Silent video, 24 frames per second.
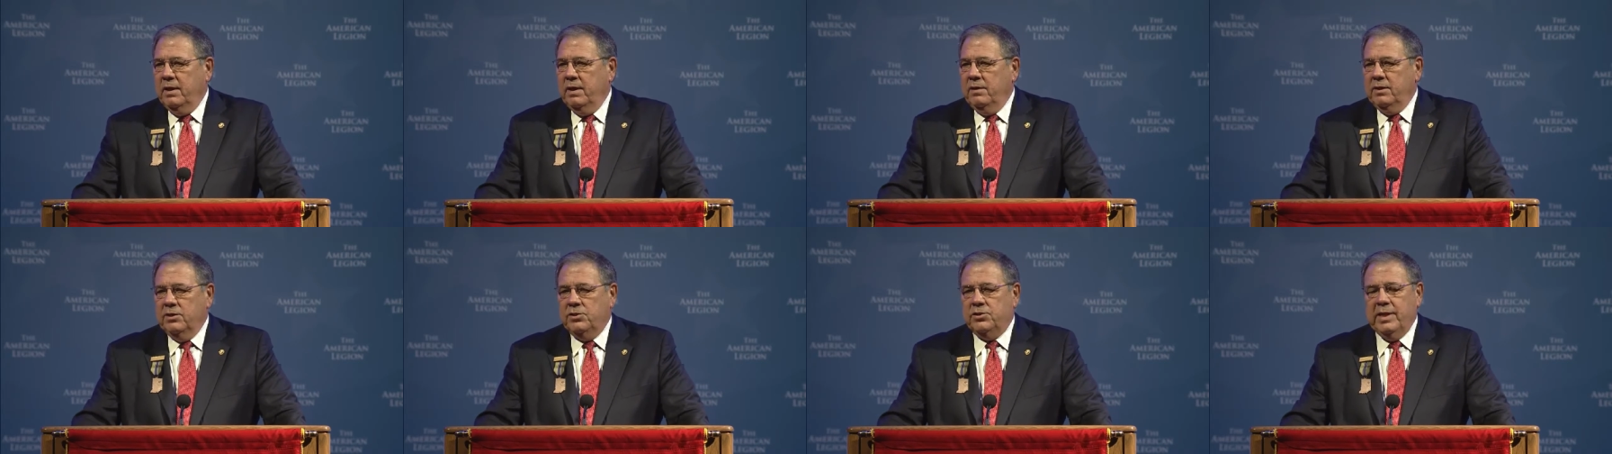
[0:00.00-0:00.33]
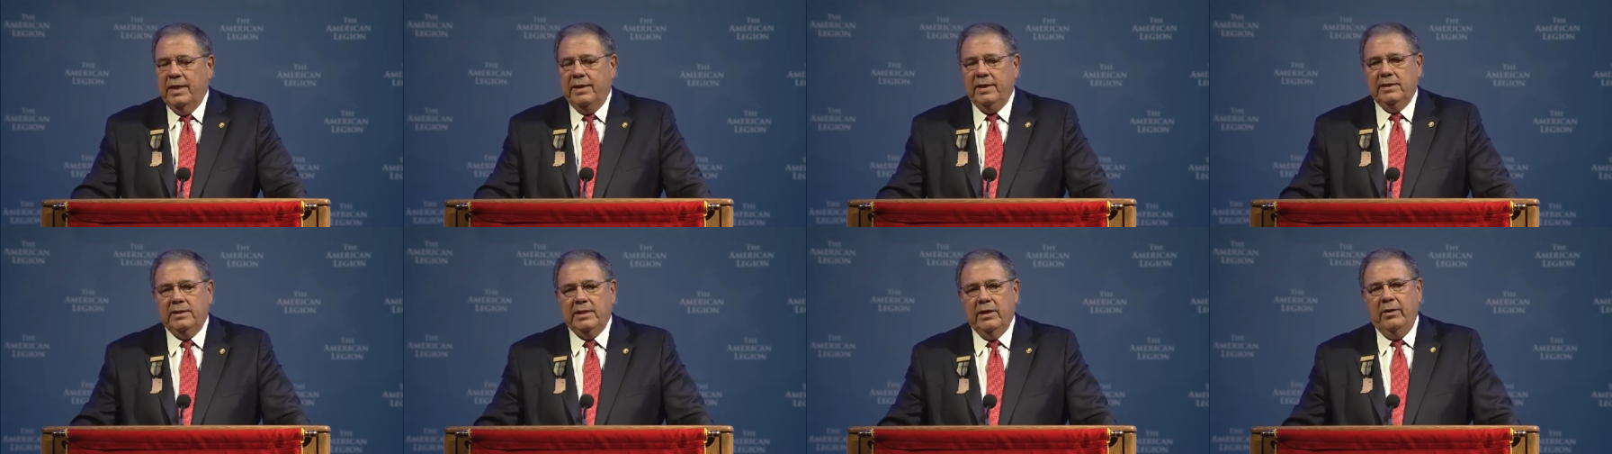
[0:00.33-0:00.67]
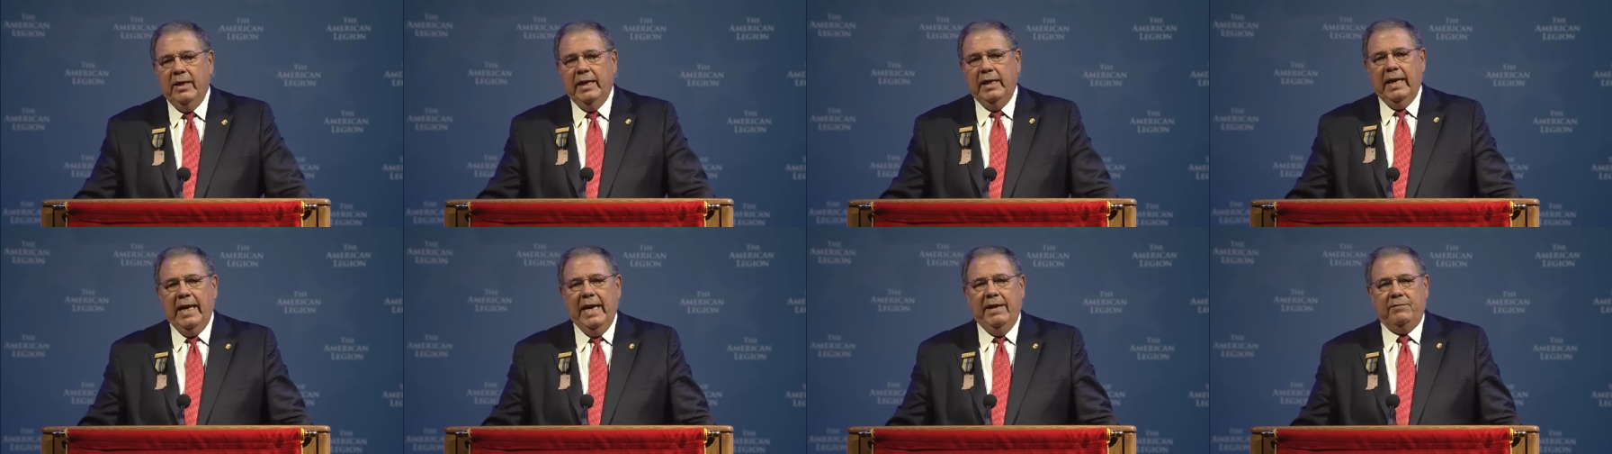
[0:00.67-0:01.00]
The
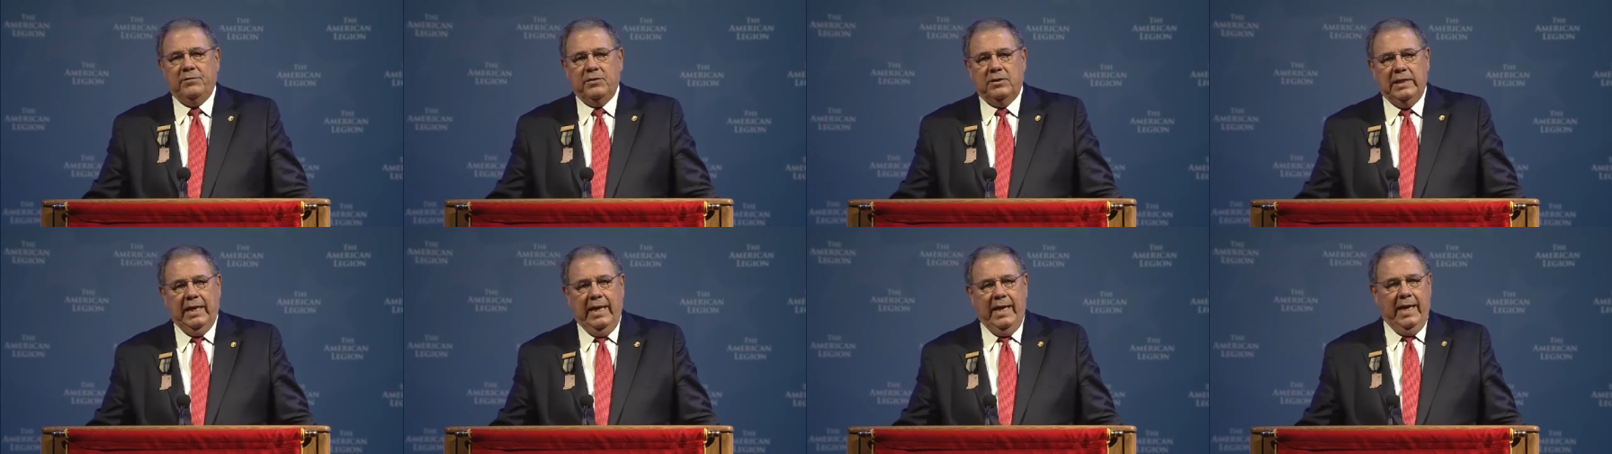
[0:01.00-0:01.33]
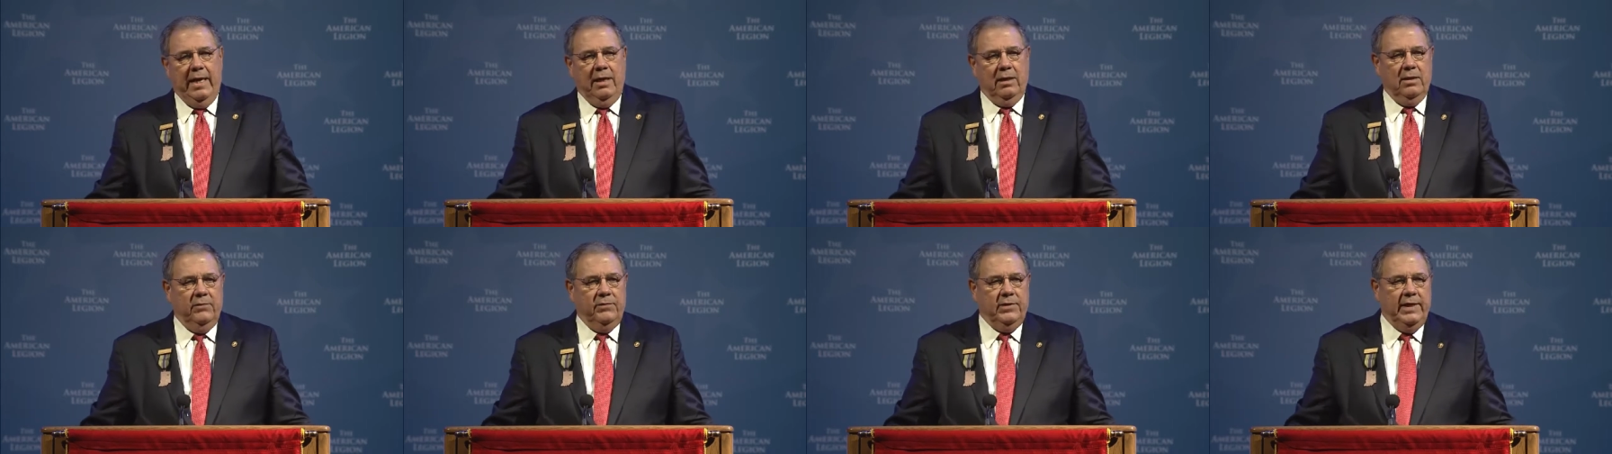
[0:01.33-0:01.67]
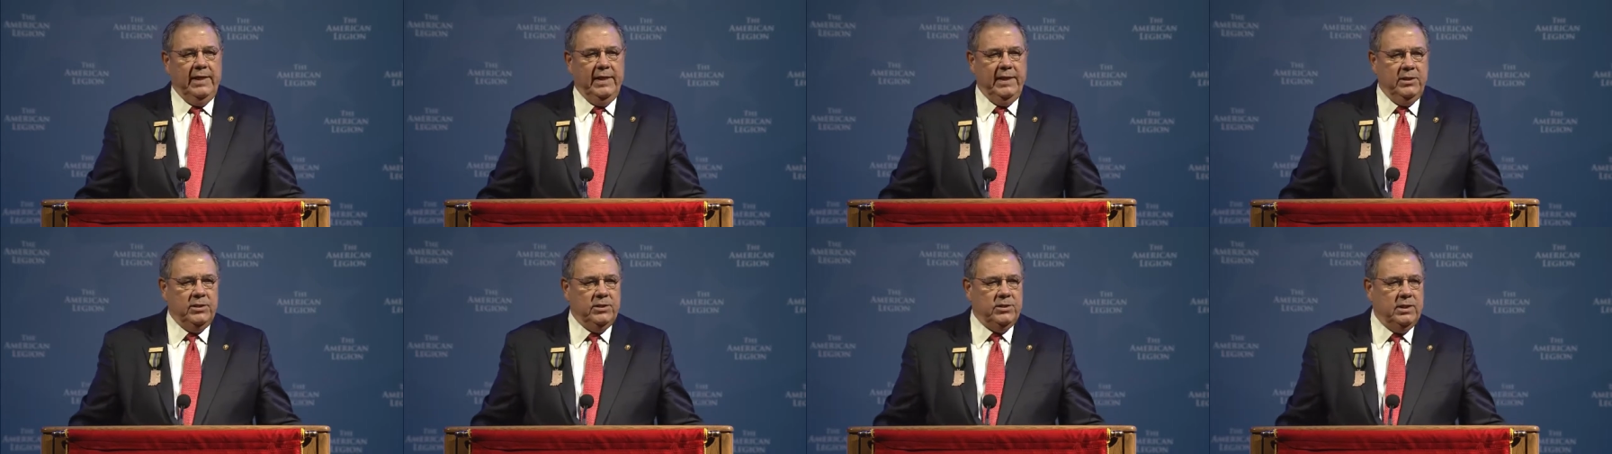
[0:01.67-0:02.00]
sedentary lifestyle of
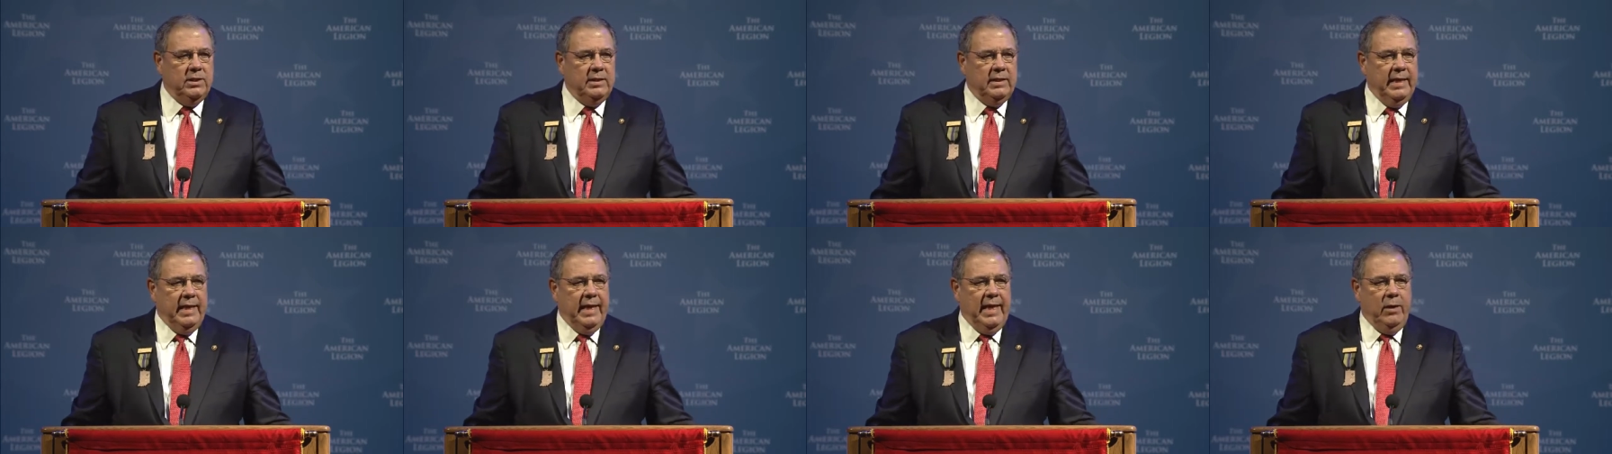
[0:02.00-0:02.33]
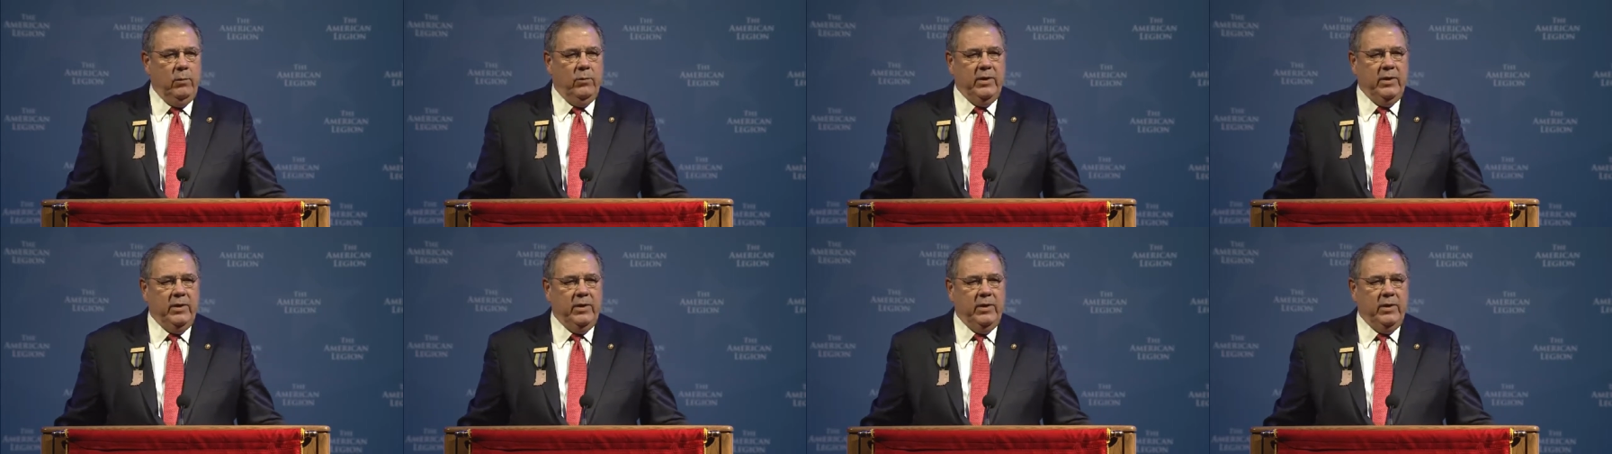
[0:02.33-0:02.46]
kids today,